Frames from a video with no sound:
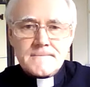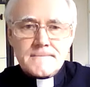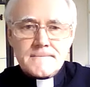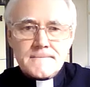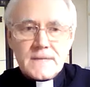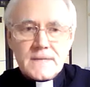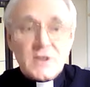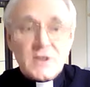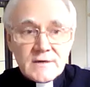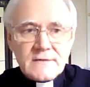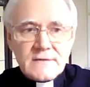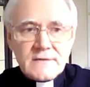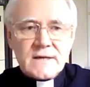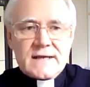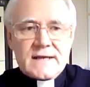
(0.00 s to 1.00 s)
A
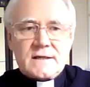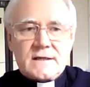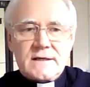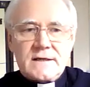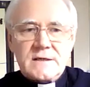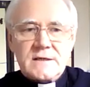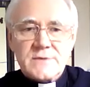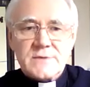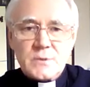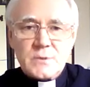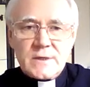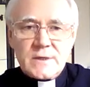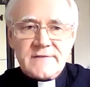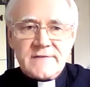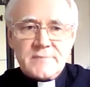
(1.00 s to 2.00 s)
cradle Catholic, I was
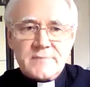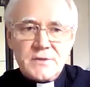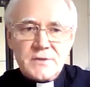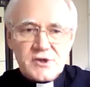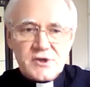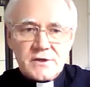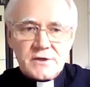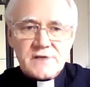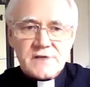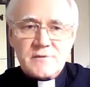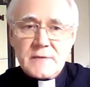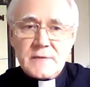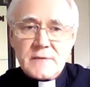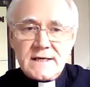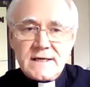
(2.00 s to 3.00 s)
away from the church for
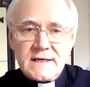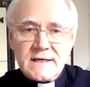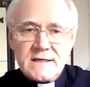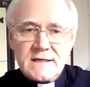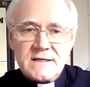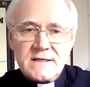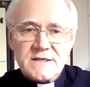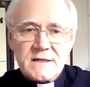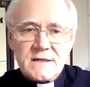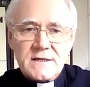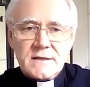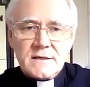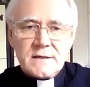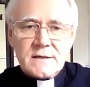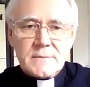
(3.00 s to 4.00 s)
many years,
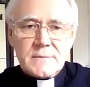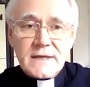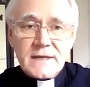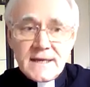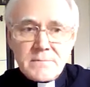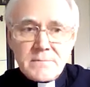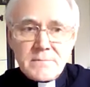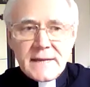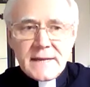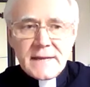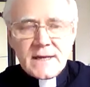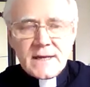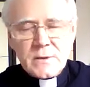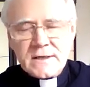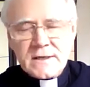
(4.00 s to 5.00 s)
but I came
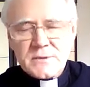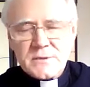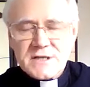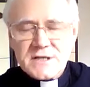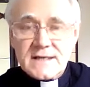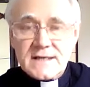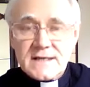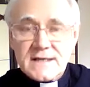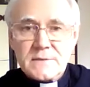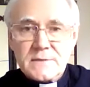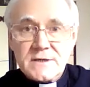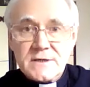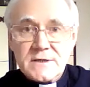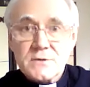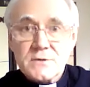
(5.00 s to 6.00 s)
back when I was taking
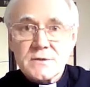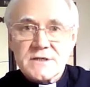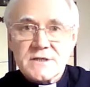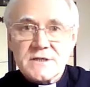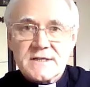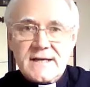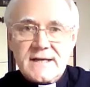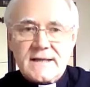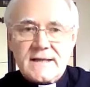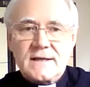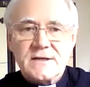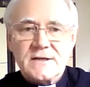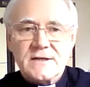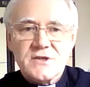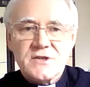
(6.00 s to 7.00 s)
my daughter to
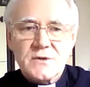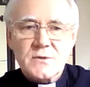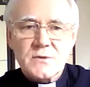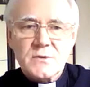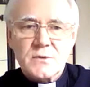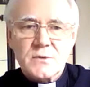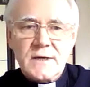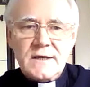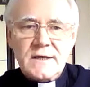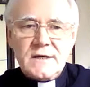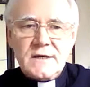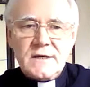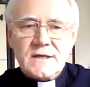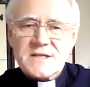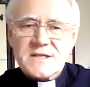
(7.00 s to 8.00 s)
Catholic school.
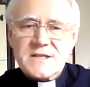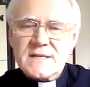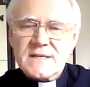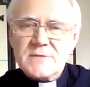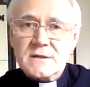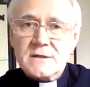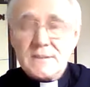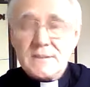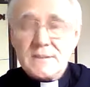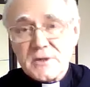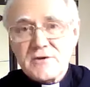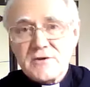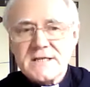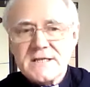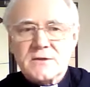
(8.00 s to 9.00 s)
It seemed
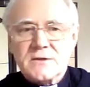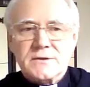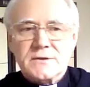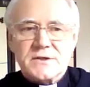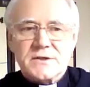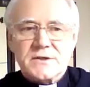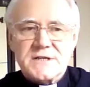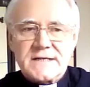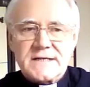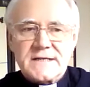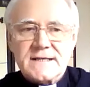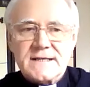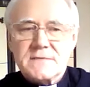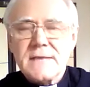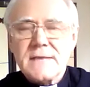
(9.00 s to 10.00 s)
hypocritical not to
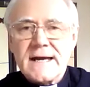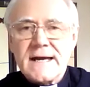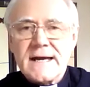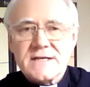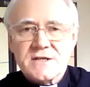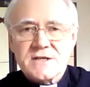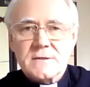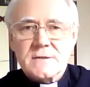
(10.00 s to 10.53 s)
take her to Mass.